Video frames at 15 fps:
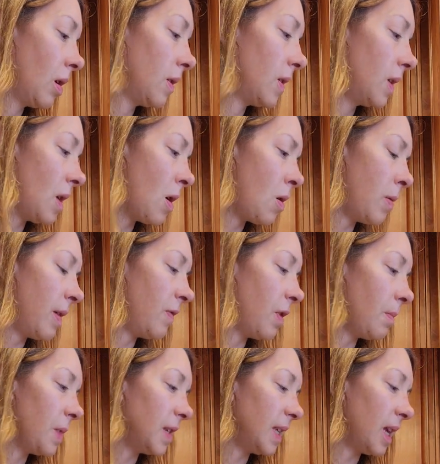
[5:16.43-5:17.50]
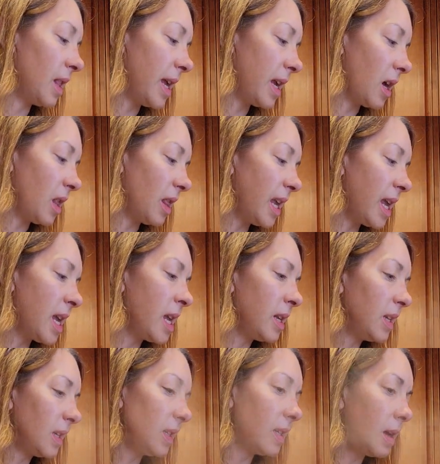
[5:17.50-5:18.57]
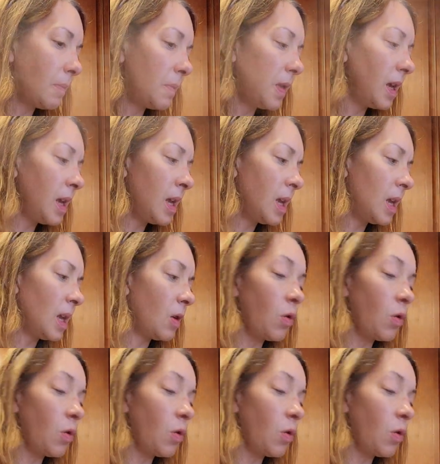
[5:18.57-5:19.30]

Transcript: So if you're missing like a lid to something